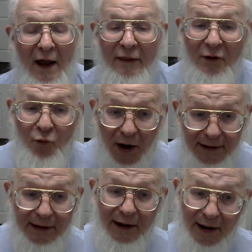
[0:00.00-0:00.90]
then
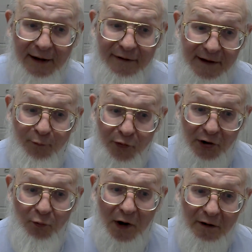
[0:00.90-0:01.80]
one can, I think,
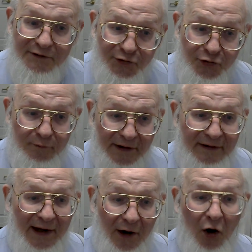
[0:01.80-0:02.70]
pretty well assume
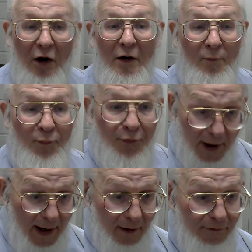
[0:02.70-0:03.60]
that they are
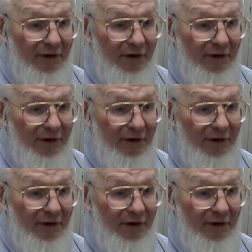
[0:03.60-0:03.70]
proud.